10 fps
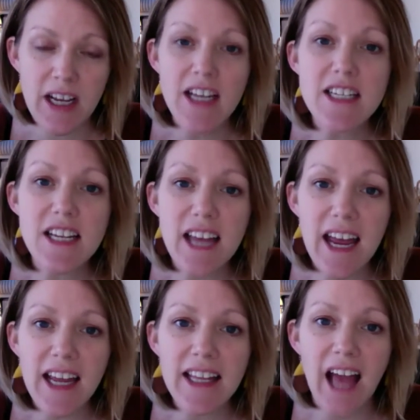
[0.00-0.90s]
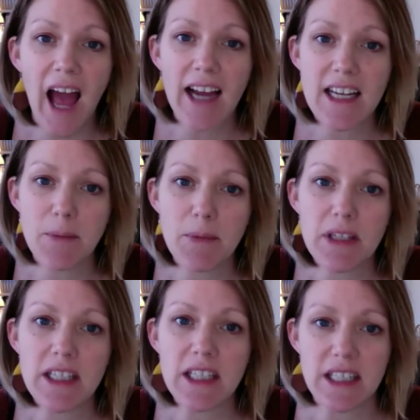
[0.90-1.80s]
Today, the academically
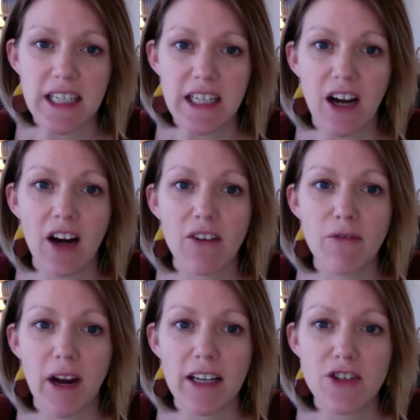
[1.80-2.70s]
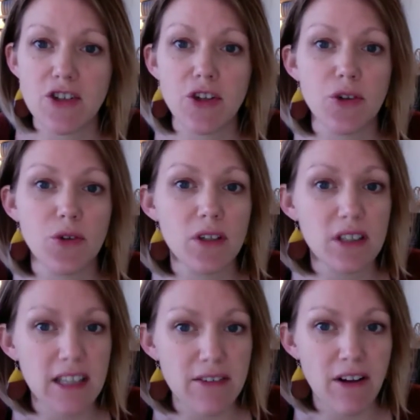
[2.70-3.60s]
elite are invited to
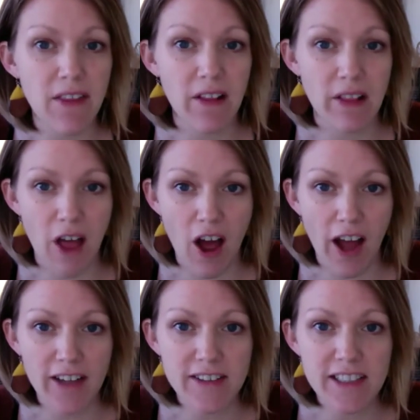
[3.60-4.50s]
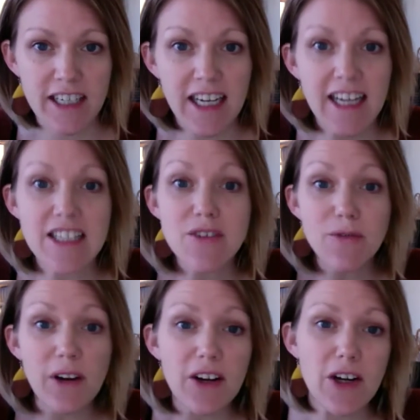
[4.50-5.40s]
live on the lawn. It's a
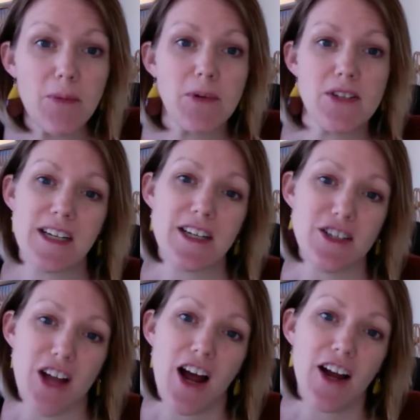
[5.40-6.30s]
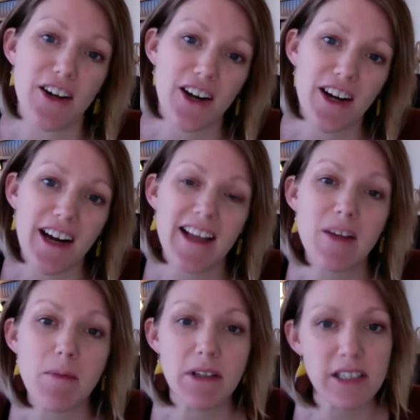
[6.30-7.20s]
very prestigious honor, and the
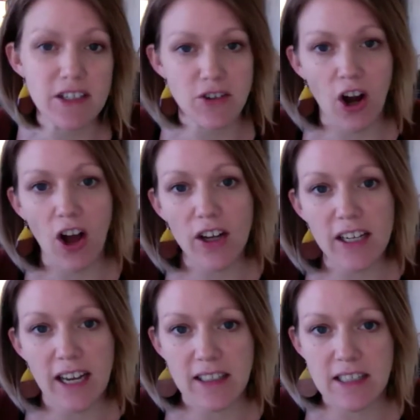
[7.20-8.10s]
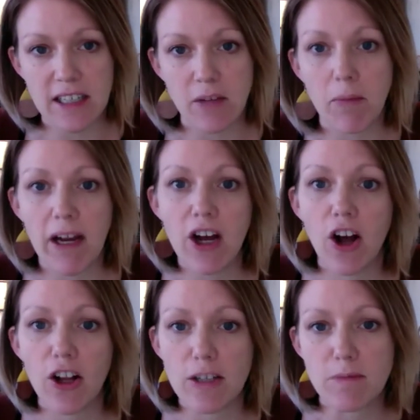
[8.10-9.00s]
buildings are all connected by
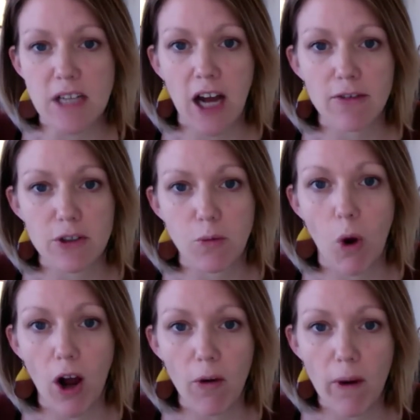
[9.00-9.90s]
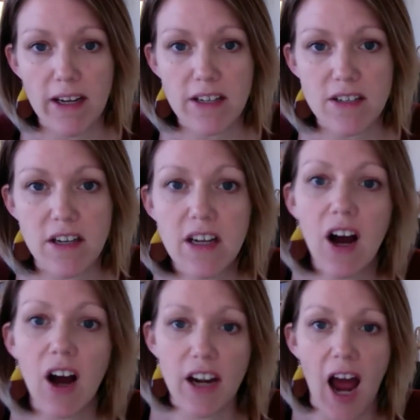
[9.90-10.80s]
columned covered walkways
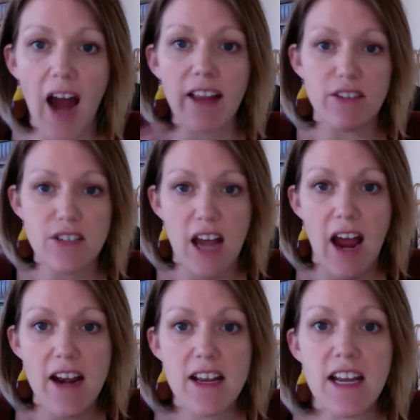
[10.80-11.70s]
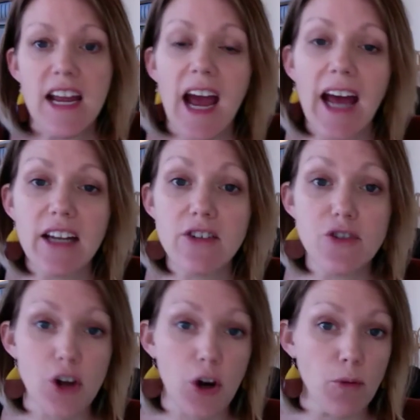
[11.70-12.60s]
on either side. And a
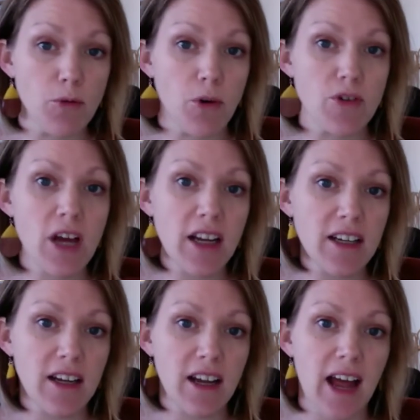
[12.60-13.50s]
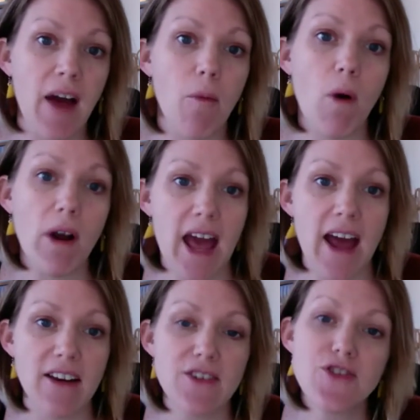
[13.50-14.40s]
domed rotunda at one
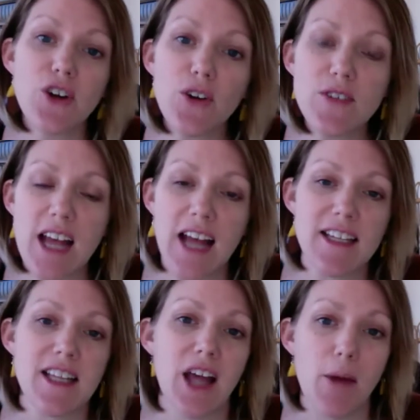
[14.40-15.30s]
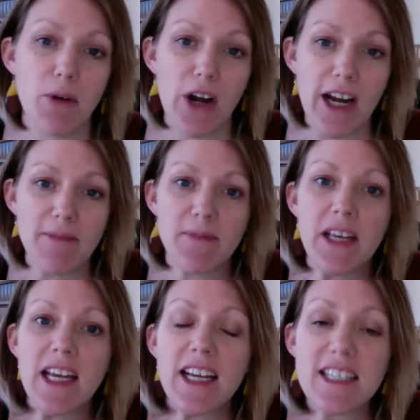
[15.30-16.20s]
end serves as the library.
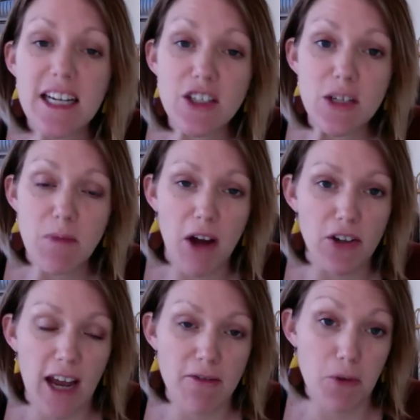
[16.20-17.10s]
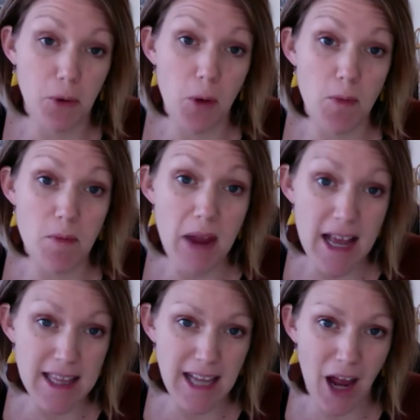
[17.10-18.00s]
It's actually modeled after the Roman
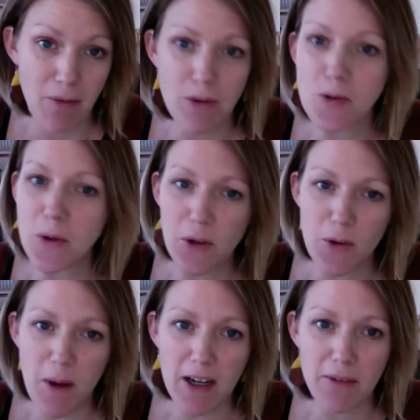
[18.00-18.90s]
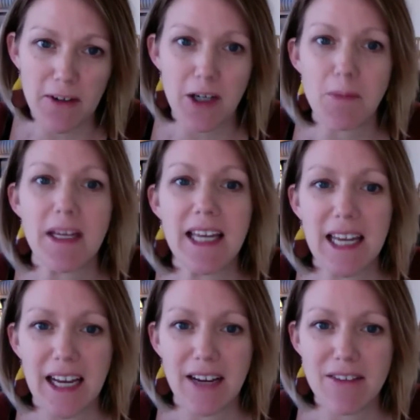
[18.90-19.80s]
Pantheon, which we learned about at the very
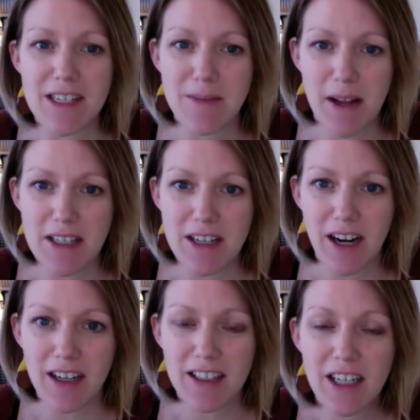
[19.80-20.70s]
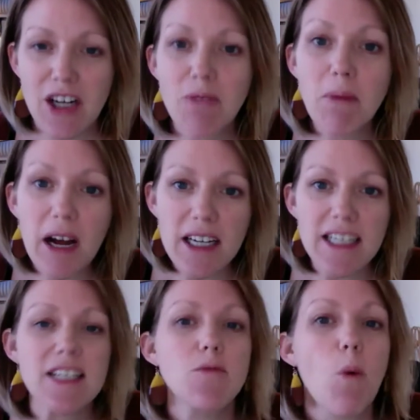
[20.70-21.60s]
beginning of the semester, but
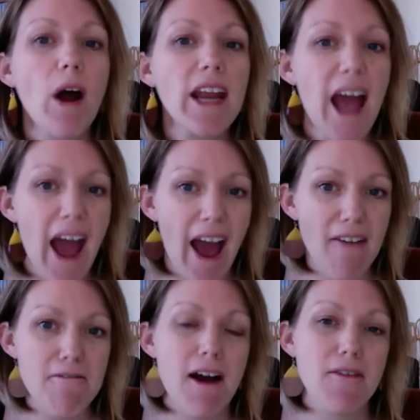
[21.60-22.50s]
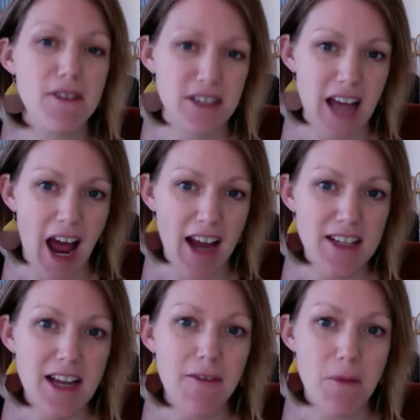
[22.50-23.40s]
it's one half of the size
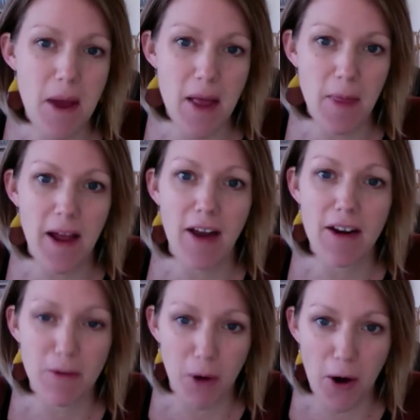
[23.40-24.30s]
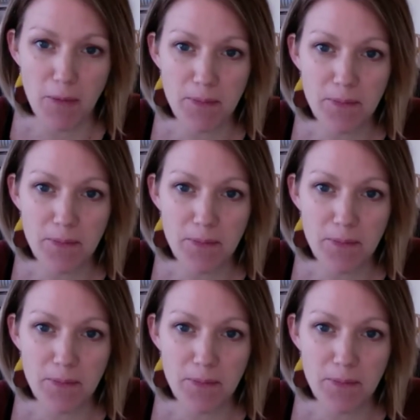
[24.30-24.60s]
of the Pantheon in Rome.